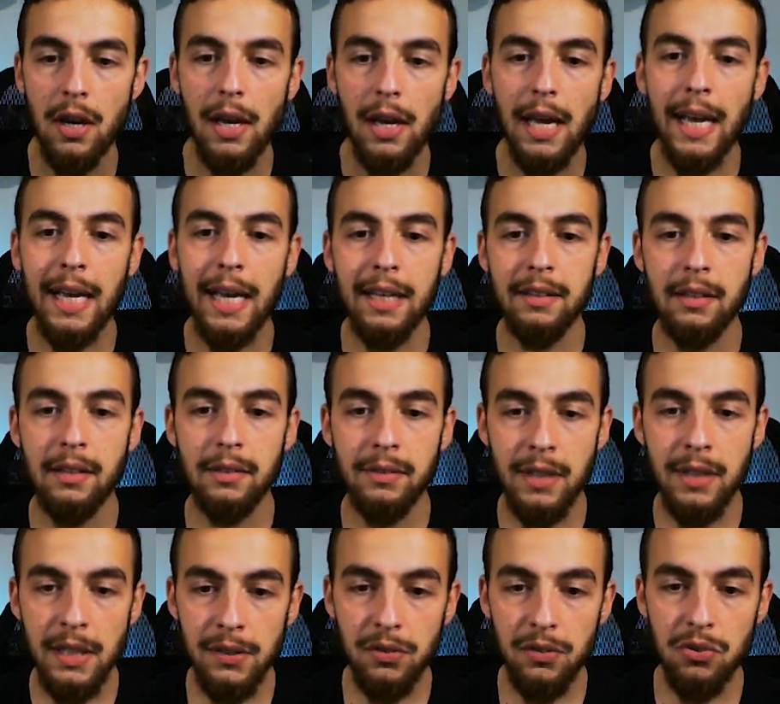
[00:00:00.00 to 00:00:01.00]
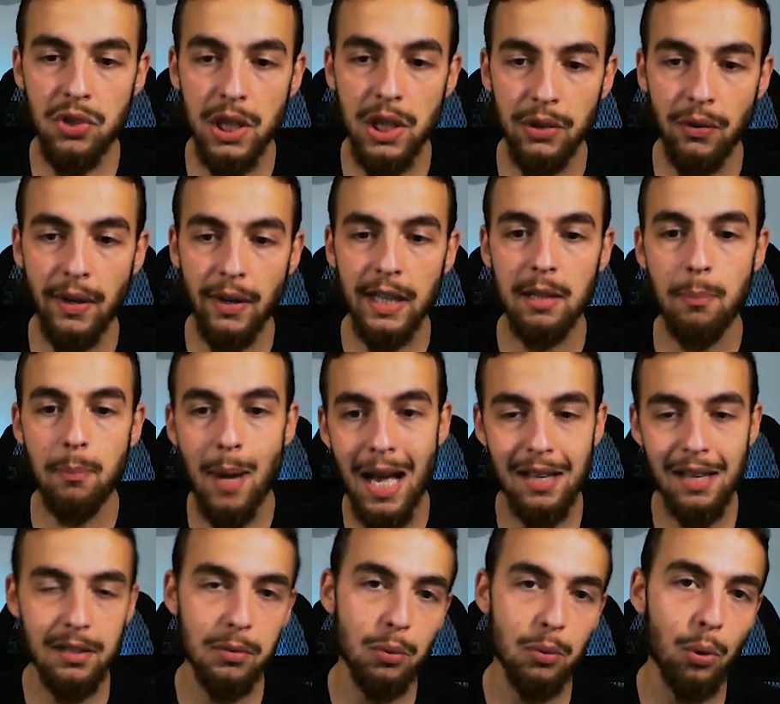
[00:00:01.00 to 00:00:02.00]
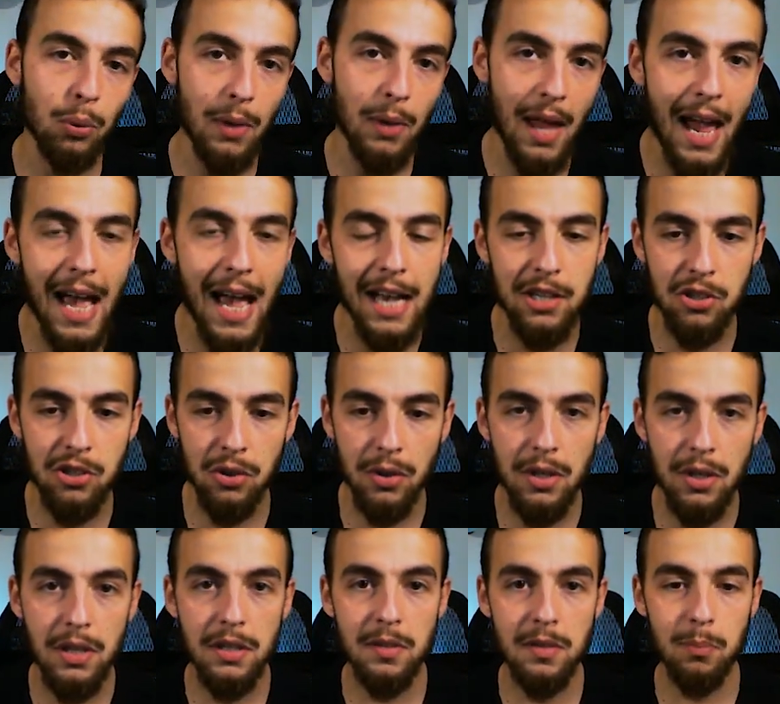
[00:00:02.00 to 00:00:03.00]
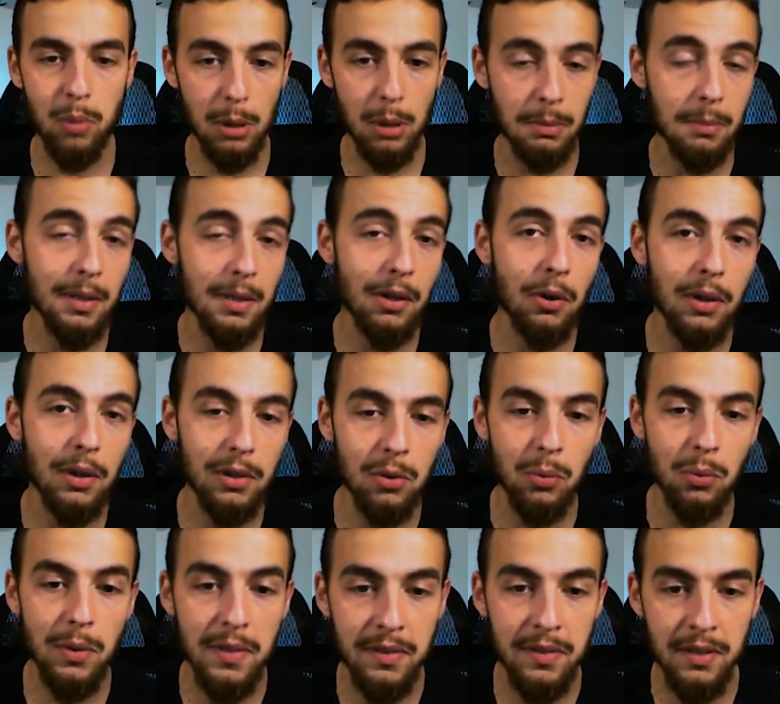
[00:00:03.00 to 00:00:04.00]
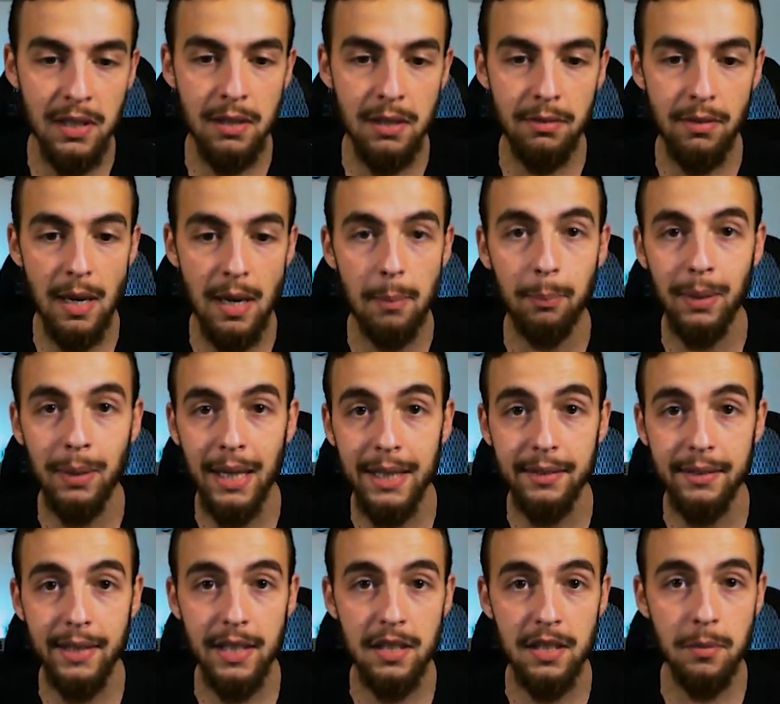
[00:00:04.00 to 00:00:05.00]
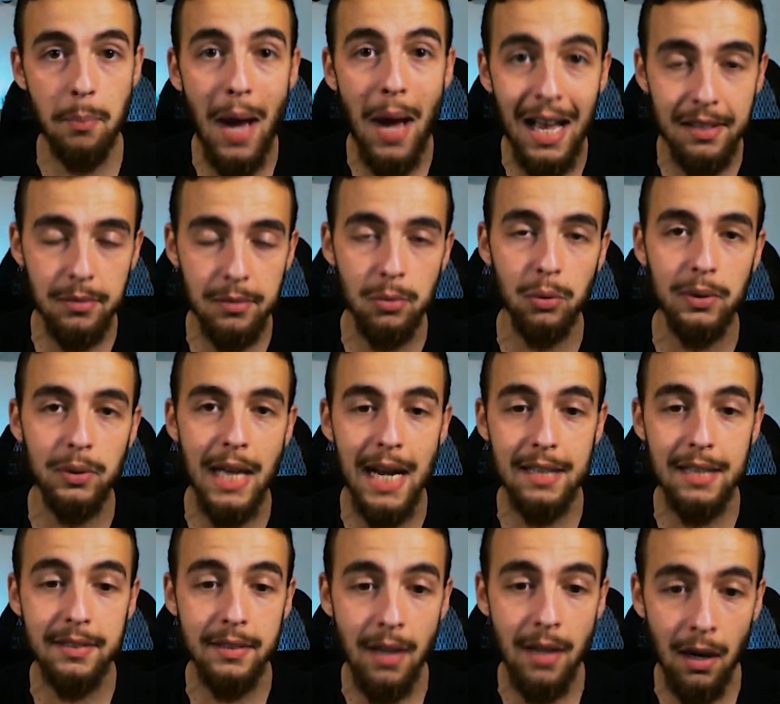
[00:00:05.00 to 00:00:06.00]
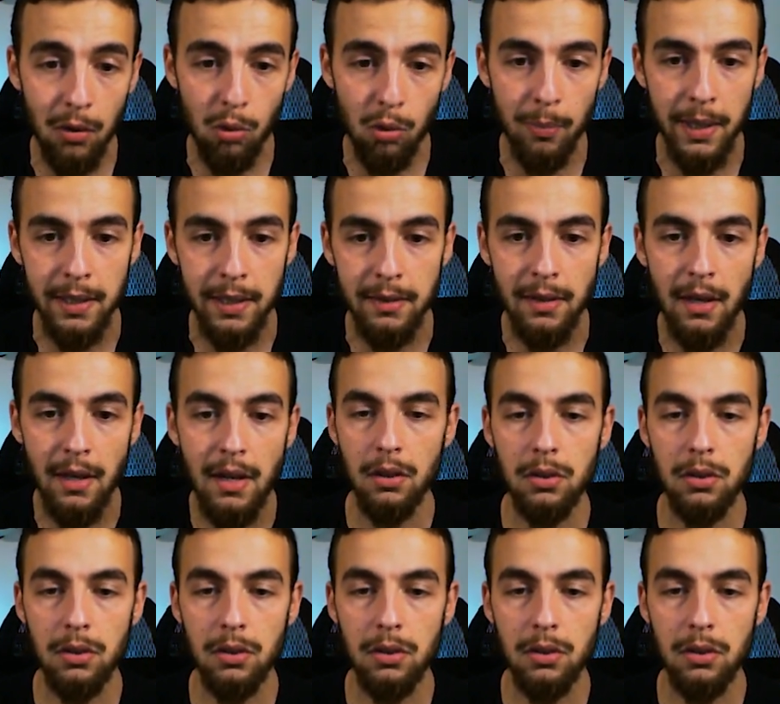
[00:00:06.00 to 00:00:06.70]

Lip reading: and this generate password hash is probably going to receive a plain text password as an argument.